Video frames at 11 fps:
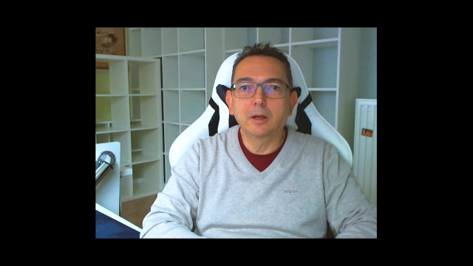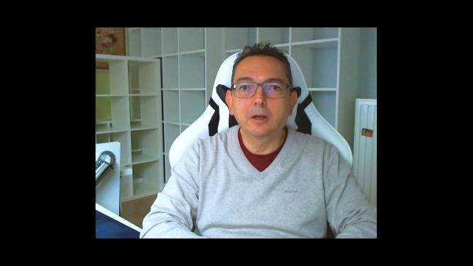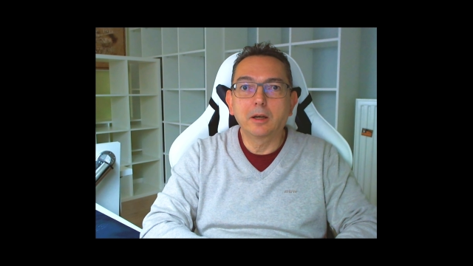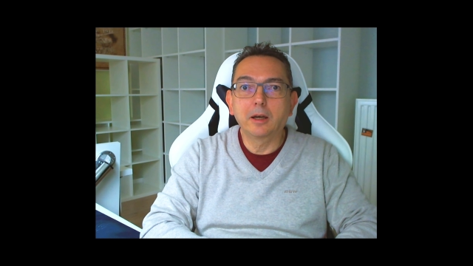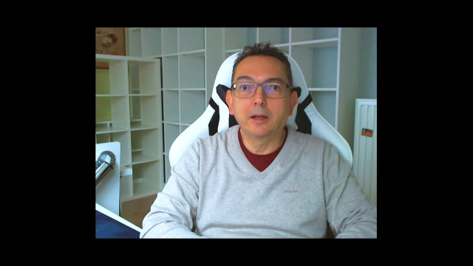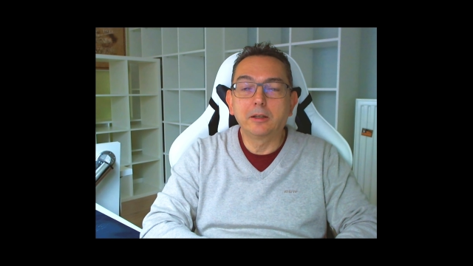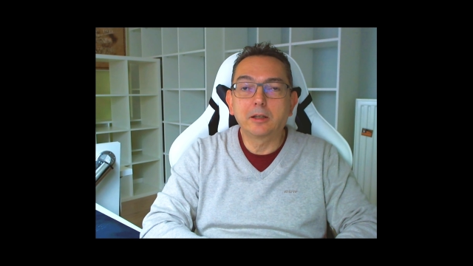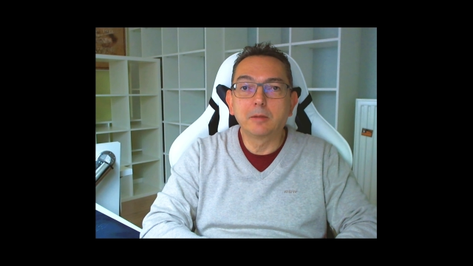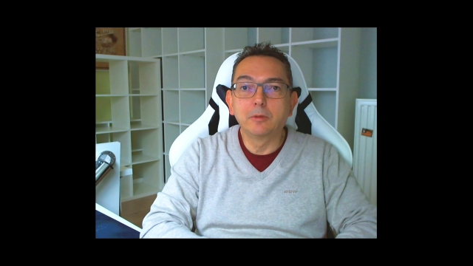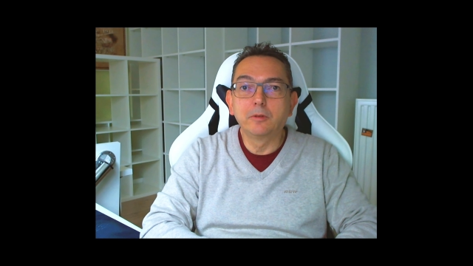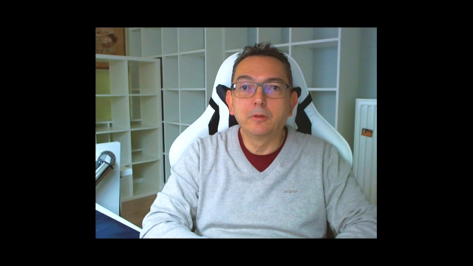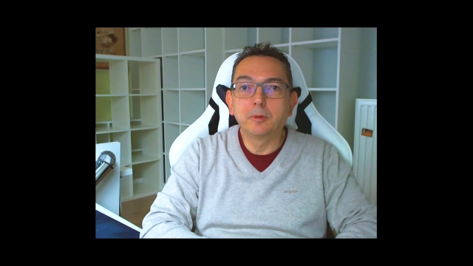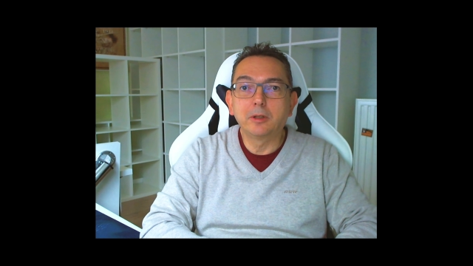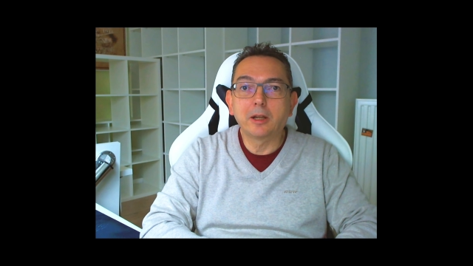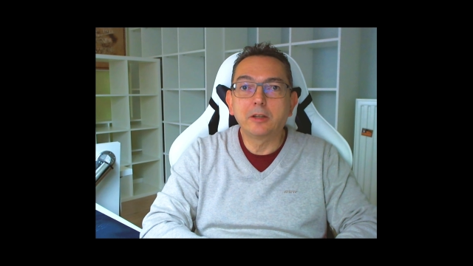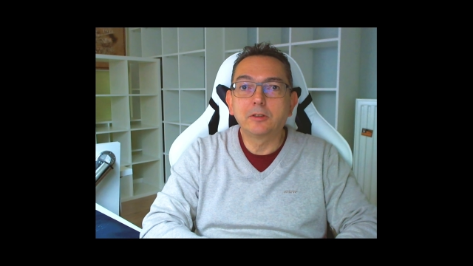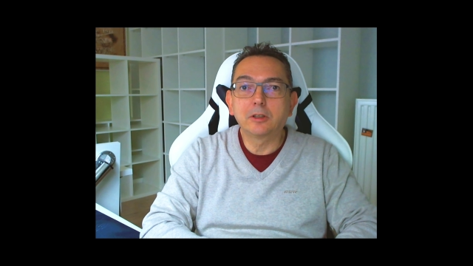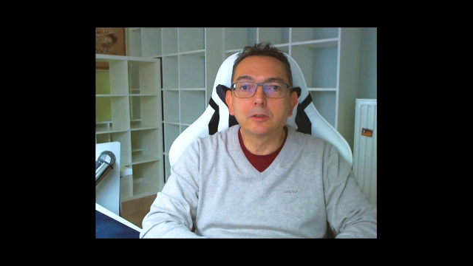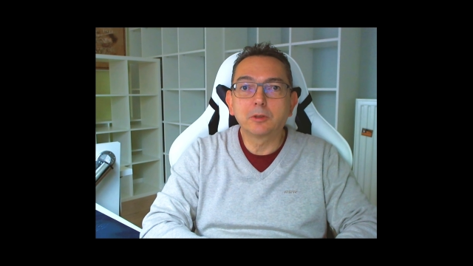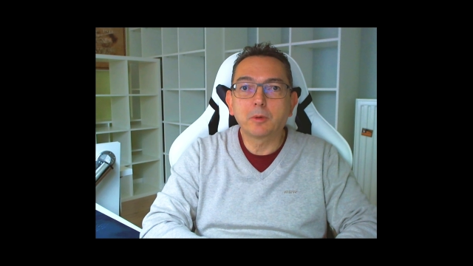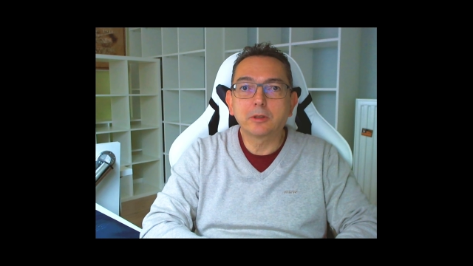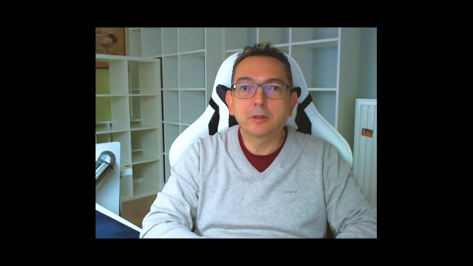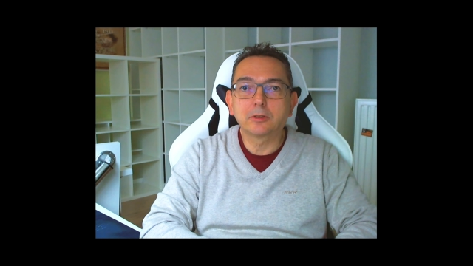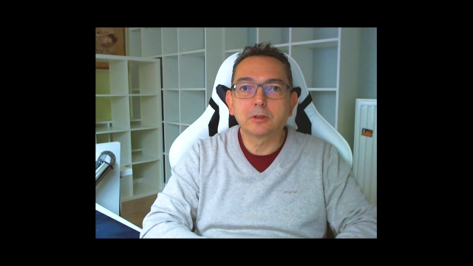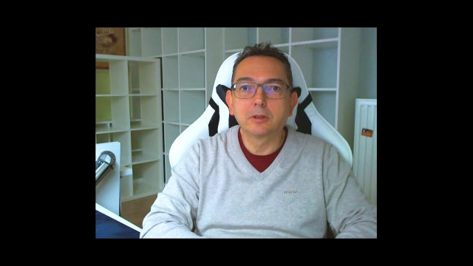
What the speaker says: and he can move them in any sequence he wants.